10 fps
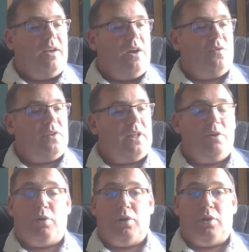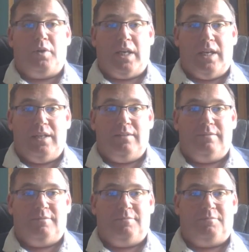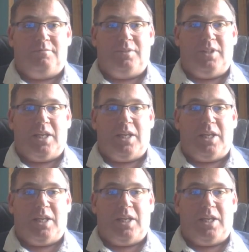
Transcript: Hopefully, you're all okay. You're